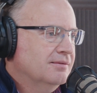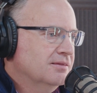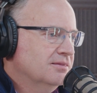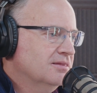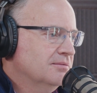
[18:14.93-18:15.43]

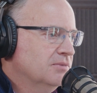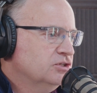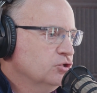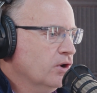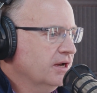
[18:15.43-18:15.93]
The
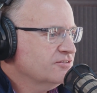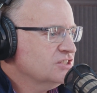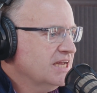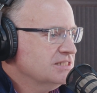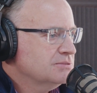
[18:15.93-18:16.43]
majority of
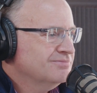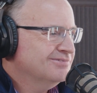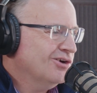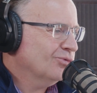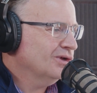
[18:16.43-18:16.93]
states
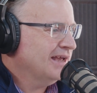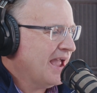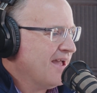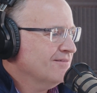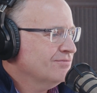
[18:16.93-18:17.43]
don't really
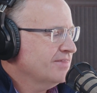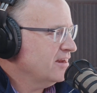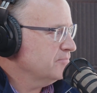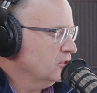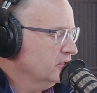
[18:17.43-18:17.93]
have that
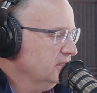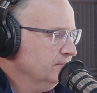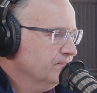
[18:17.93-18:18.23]
ability.